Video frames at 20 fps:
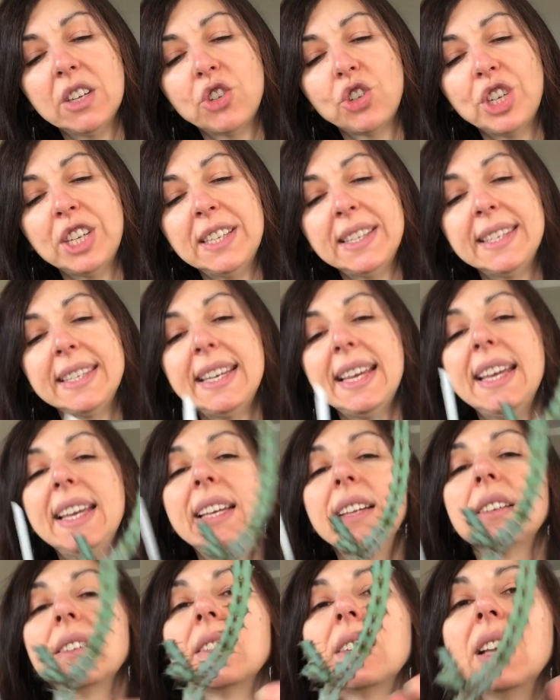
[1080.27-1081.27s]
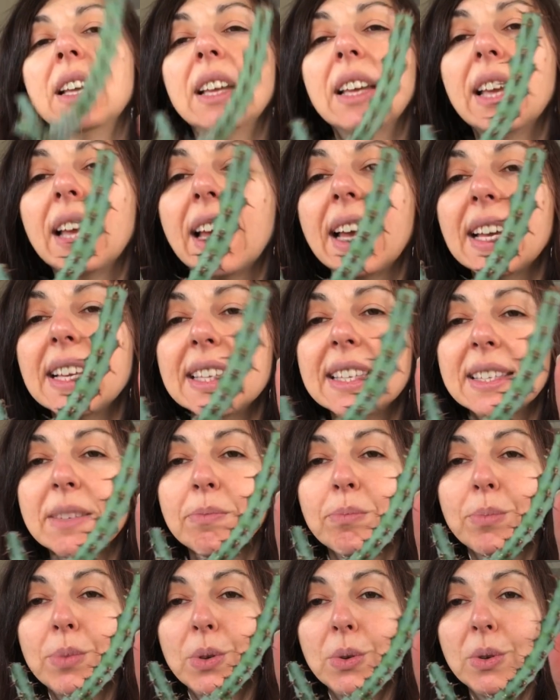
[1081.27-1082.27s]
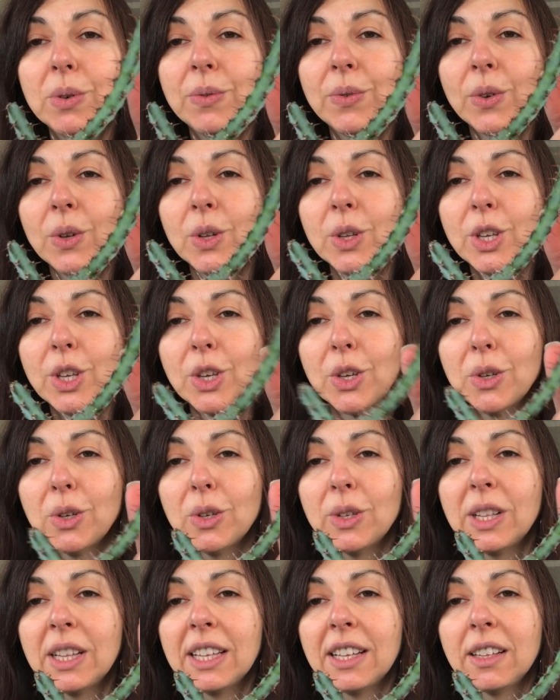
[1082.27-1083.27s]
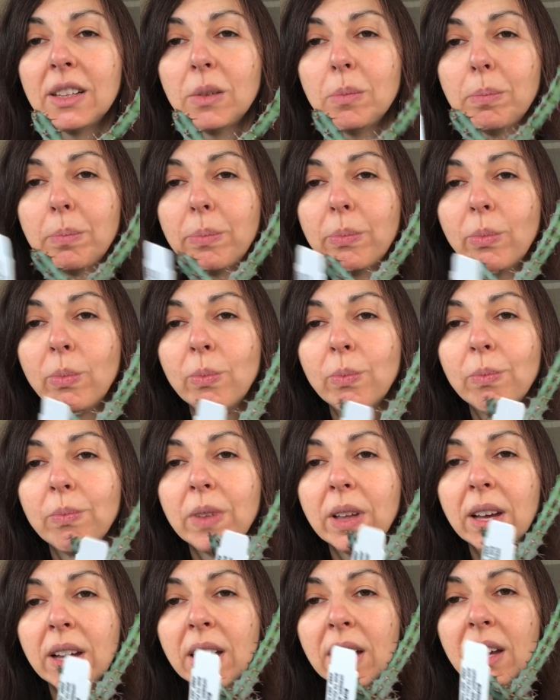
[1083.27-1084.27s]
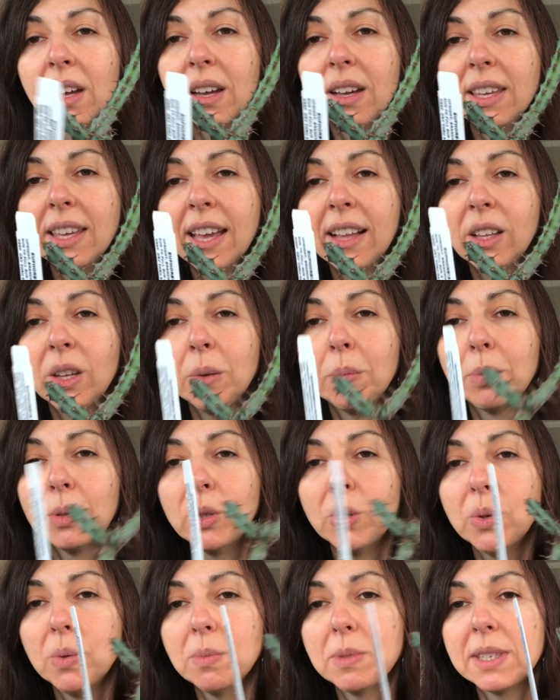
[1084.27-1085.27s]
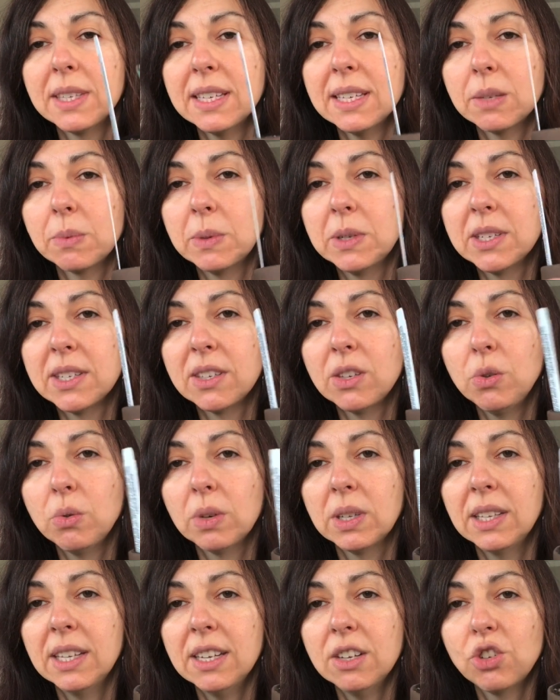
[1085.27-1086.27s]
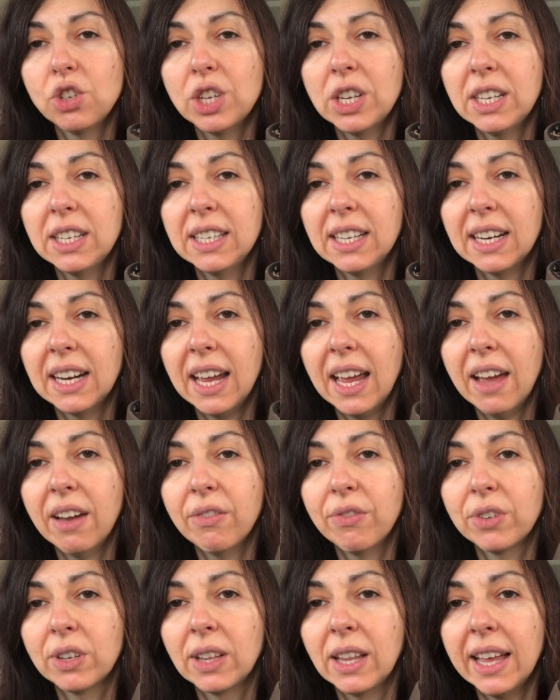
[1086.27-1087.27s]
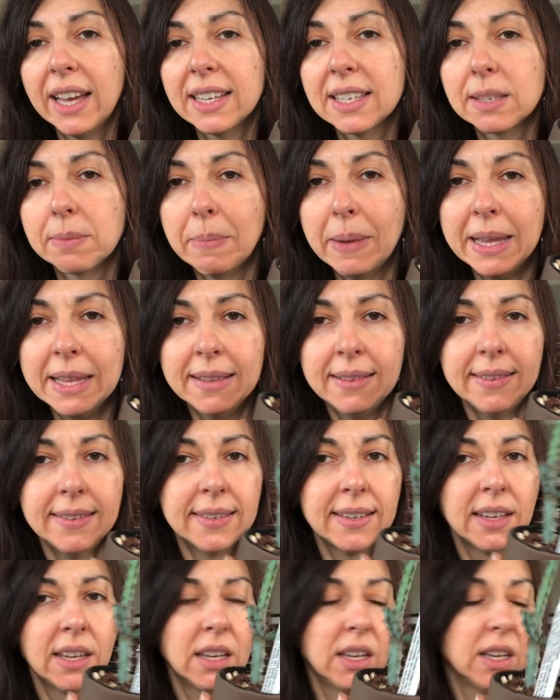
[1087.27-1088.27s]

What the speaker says: Schinzii. Has some beautiful, cute little yellow blooms. This one is new addition that I have for the last month.